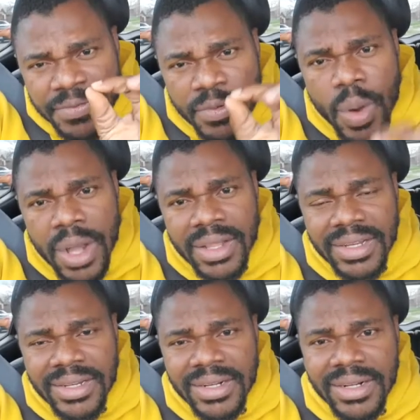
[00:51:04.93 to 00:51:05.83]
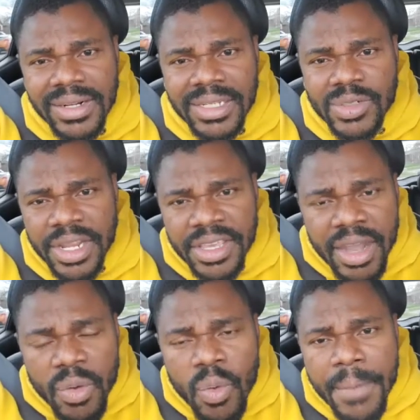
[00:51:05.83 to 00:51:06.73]
you which part of the city has the
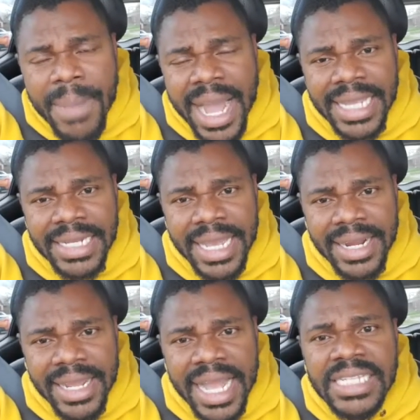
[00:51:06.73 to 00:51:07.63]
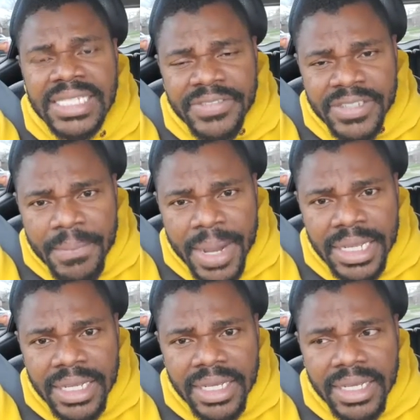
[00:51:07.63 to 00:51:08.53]
cheapest fuel so that you
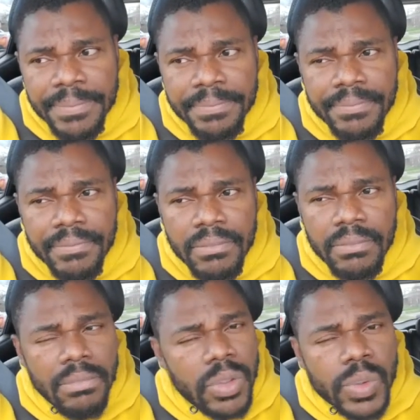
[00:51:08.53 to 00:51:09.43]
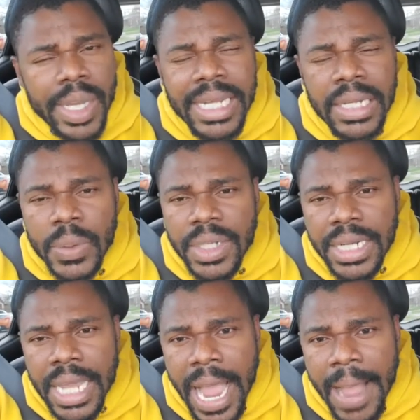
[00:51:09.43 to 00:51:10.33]
can go and buy it there and save some
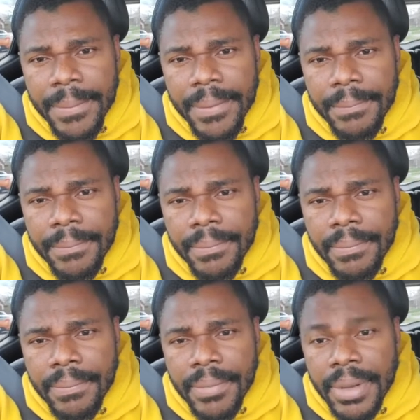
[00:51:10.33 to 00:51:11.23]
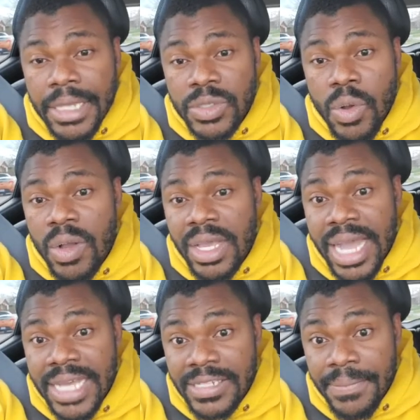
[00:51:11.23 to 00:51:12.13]
money. So I
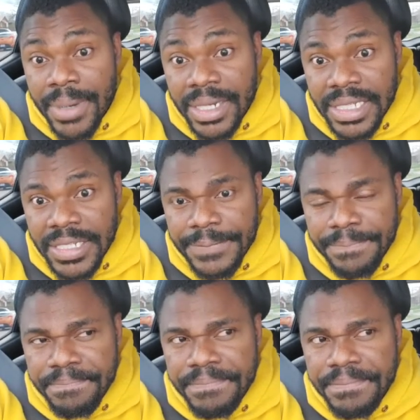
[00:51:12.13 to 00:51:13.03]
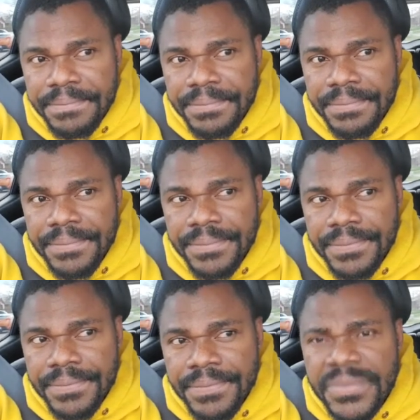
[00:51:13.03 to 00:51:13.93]
downloaded the app. It's called
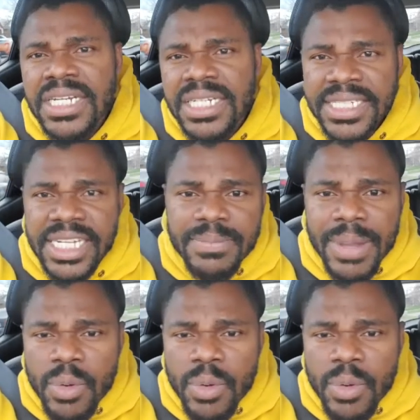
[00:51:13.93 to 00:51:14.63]
Gas Buddy.